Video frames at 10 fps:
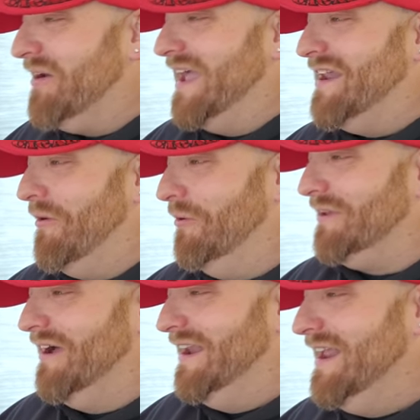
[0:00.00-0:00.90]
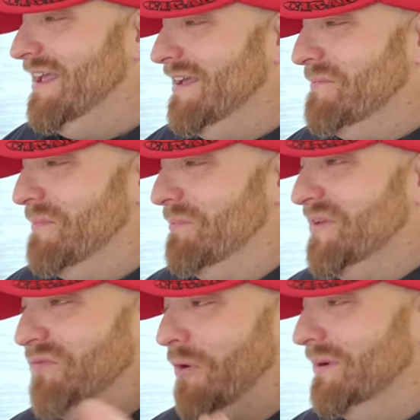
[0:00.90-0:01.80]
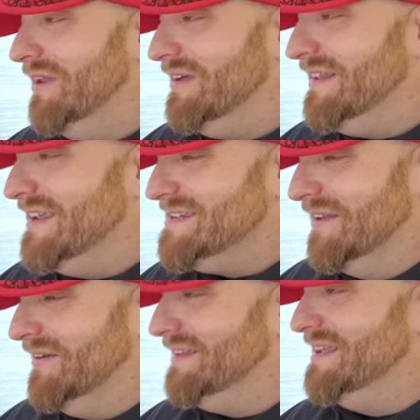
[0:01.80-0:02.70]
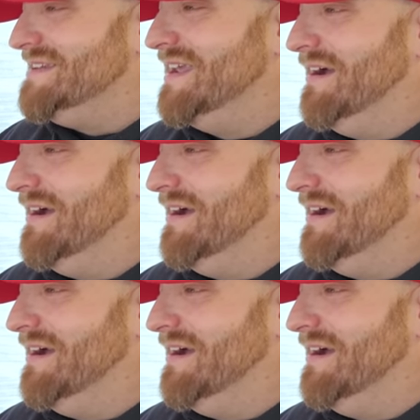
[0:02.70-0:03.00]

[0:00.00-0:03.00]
Okay, now hold on. Before we look at these, look at this